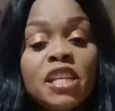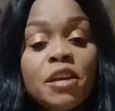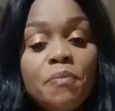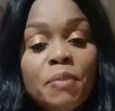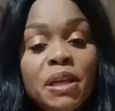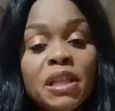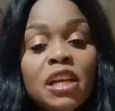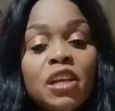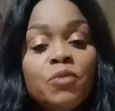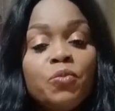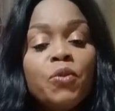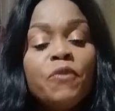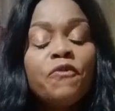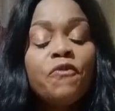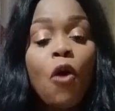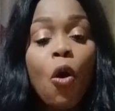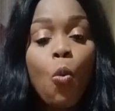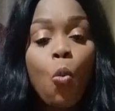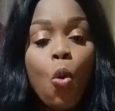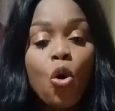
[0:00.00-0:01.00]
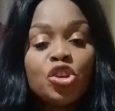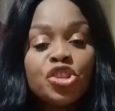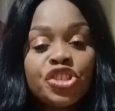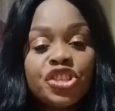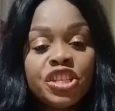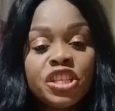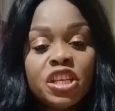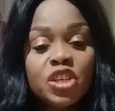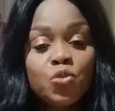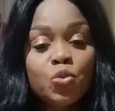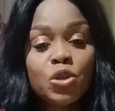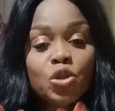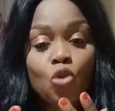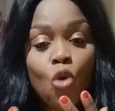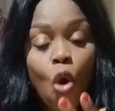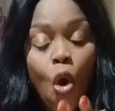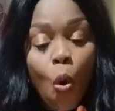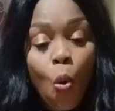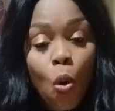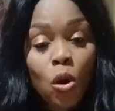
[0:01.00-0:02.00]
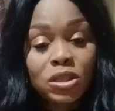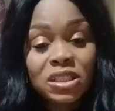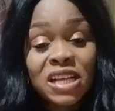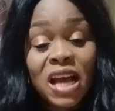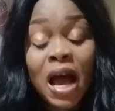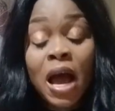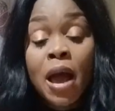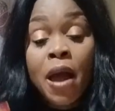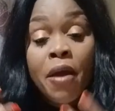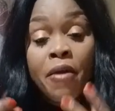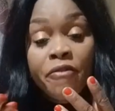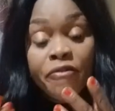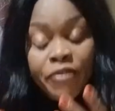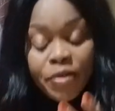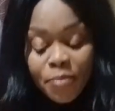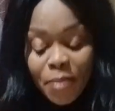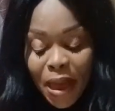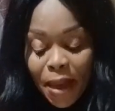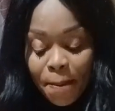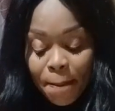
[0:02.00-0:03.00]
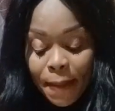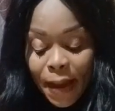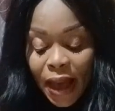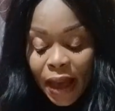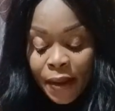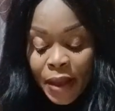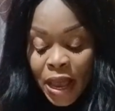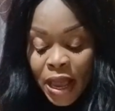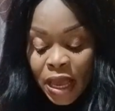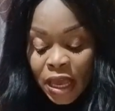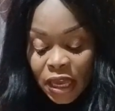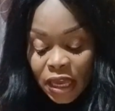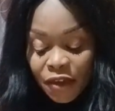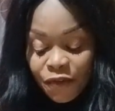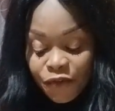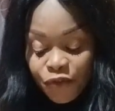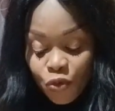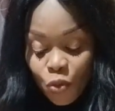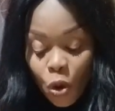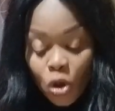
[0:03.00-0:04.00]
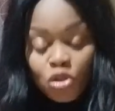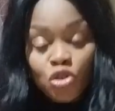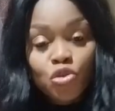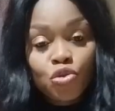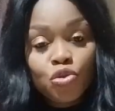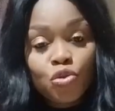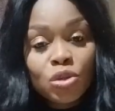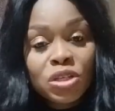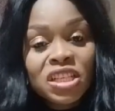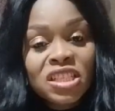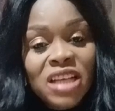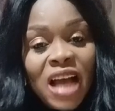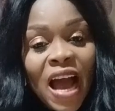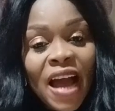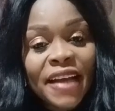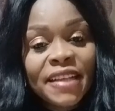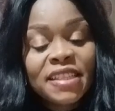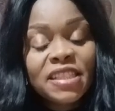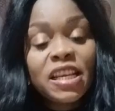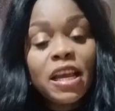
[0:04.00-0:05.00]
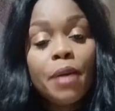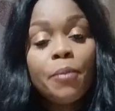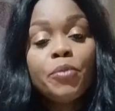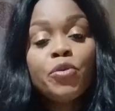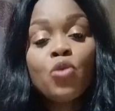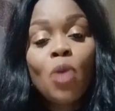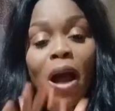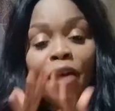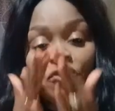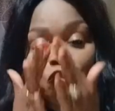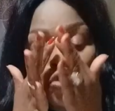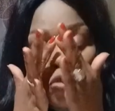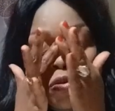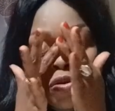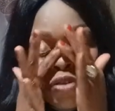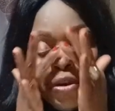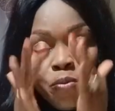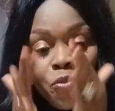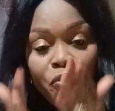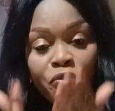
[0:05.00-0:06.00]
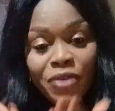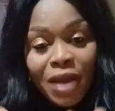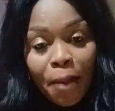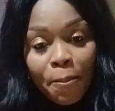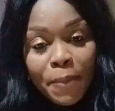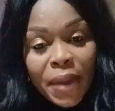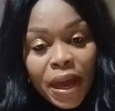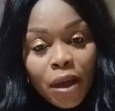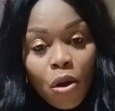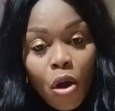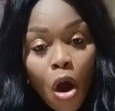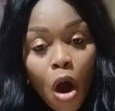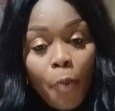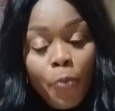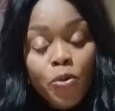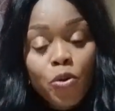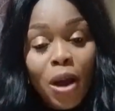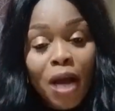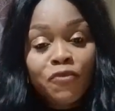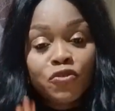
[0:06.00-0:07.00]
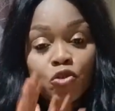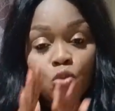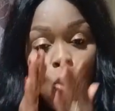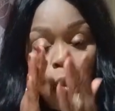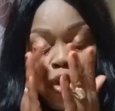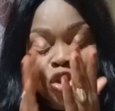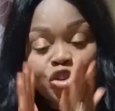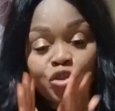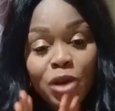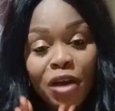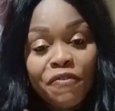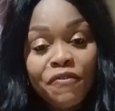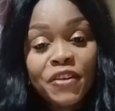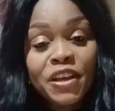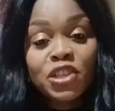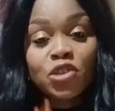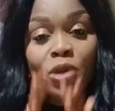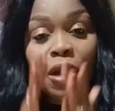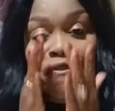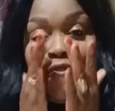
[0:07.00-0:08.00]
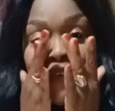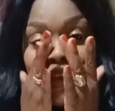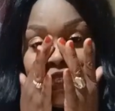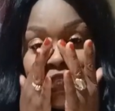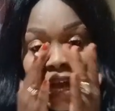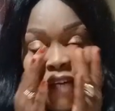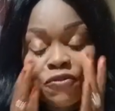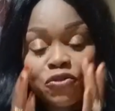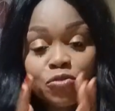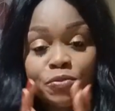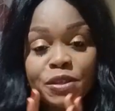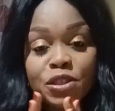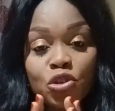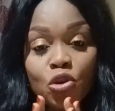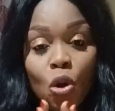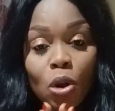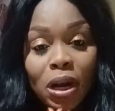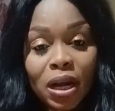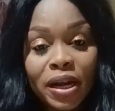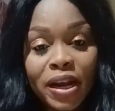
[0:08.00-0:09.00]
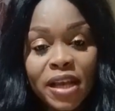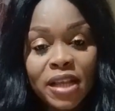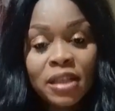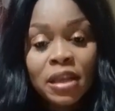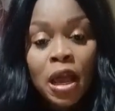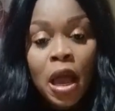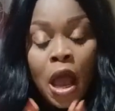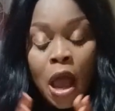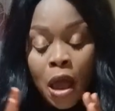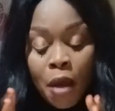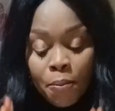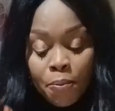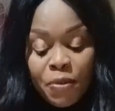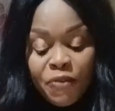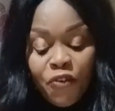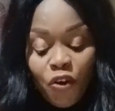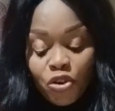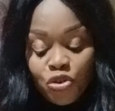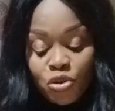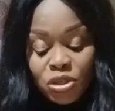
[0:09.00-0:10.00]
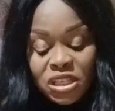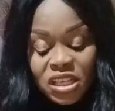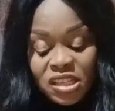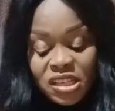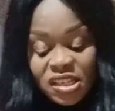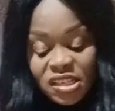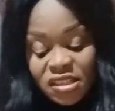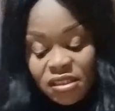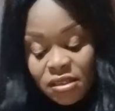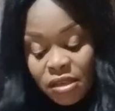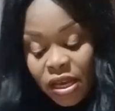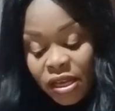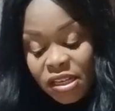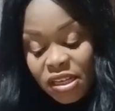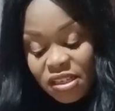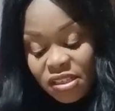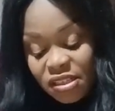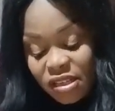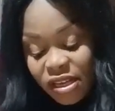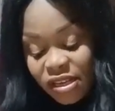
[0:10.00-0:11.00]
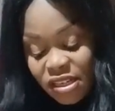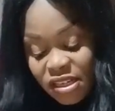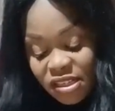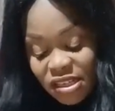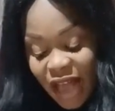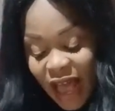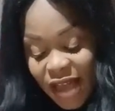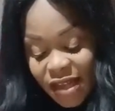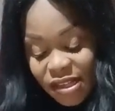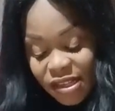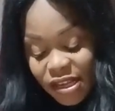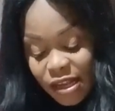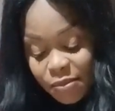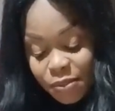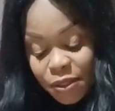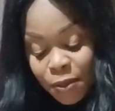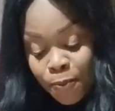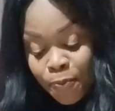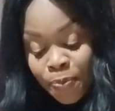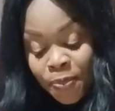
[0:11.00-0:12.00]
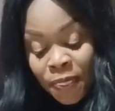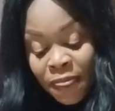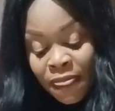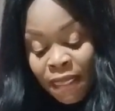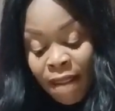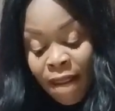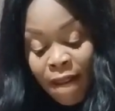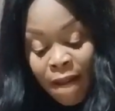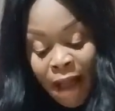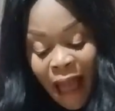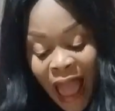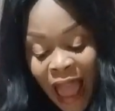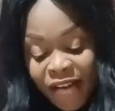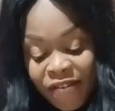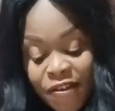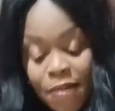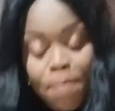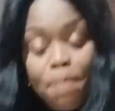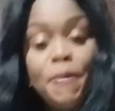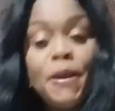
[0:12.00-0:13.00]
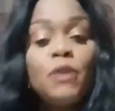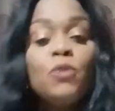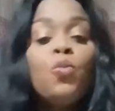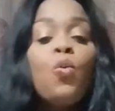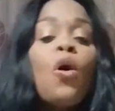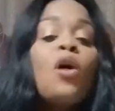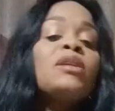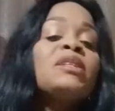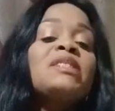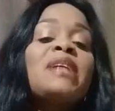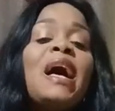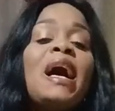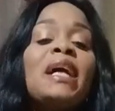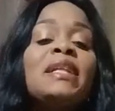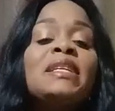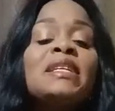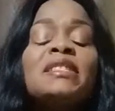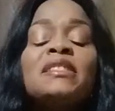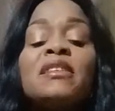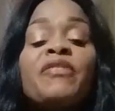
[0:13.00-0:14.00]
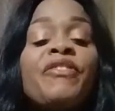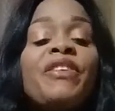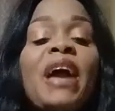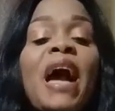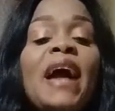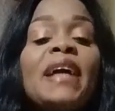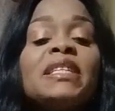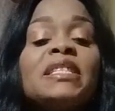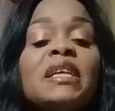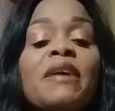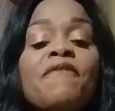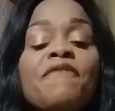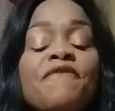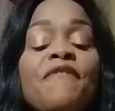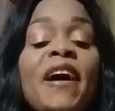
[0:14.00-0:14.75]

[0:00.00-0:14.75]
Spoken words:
So after doing this activity, it can also be you can also do these activities before you go to bed, or maybe you do this activity first thing in the morning before going out.